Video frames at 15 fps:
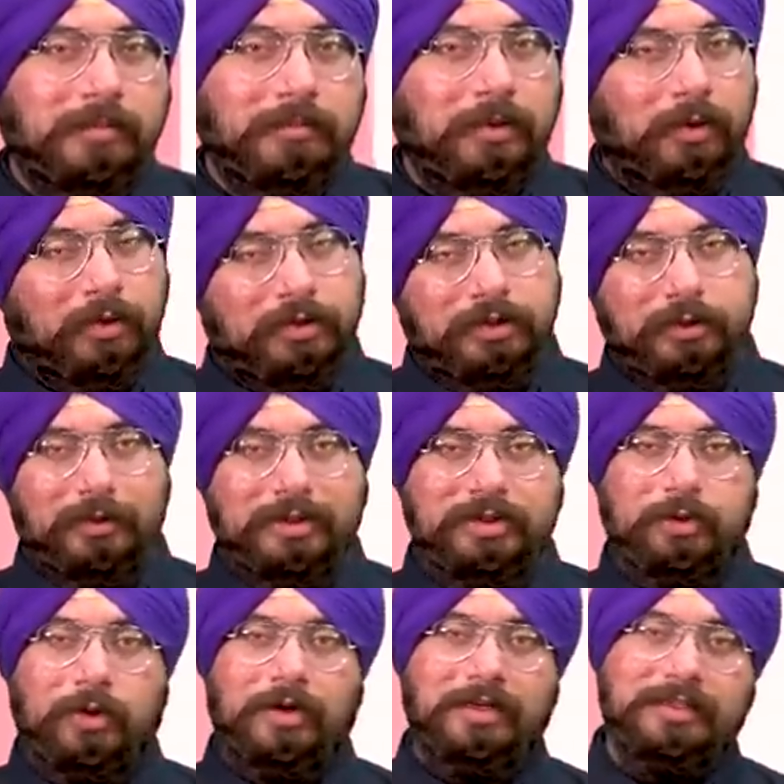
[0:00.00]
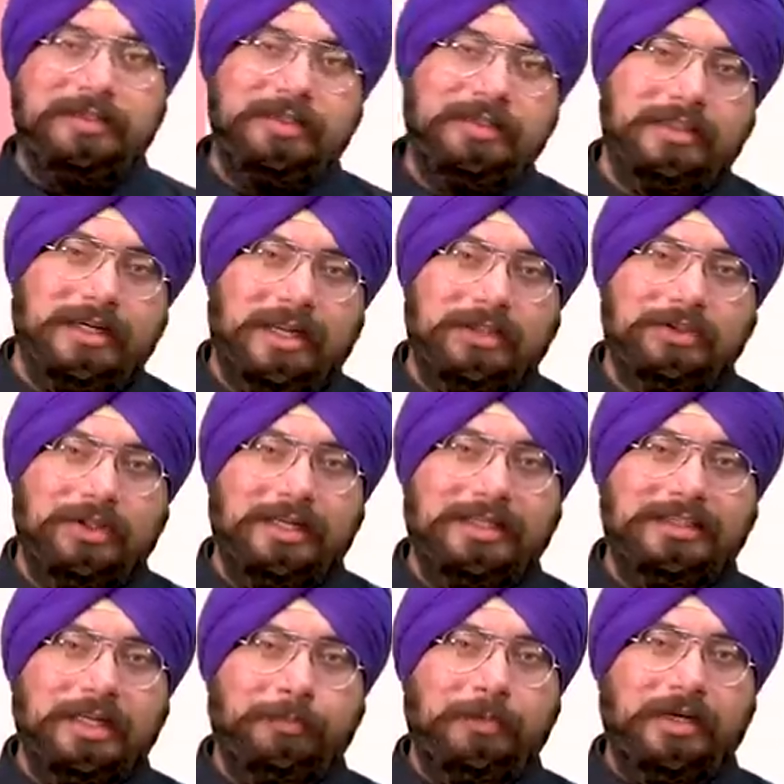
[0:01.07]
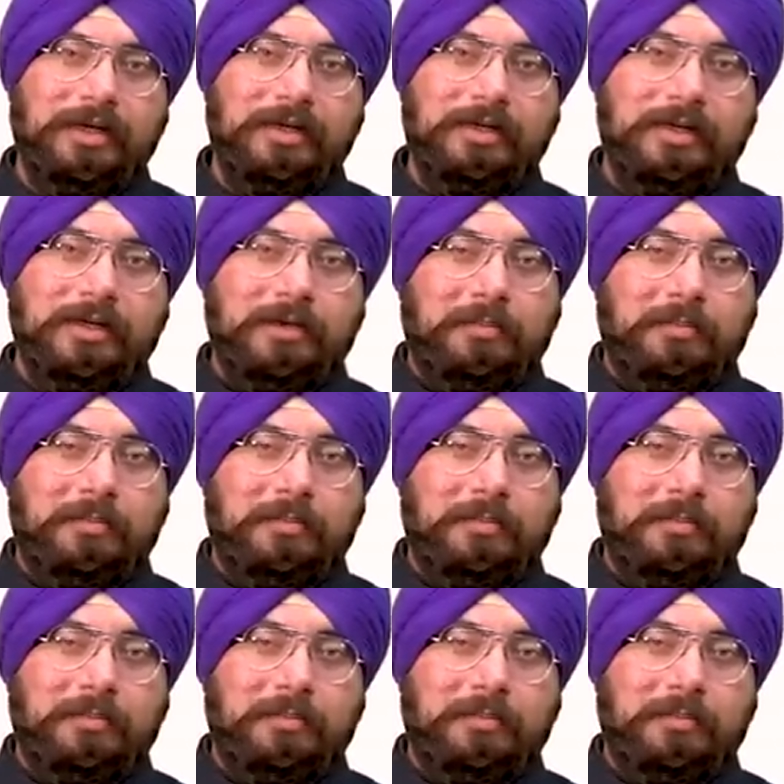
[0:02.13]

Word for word: because US dollar is internationally accepted.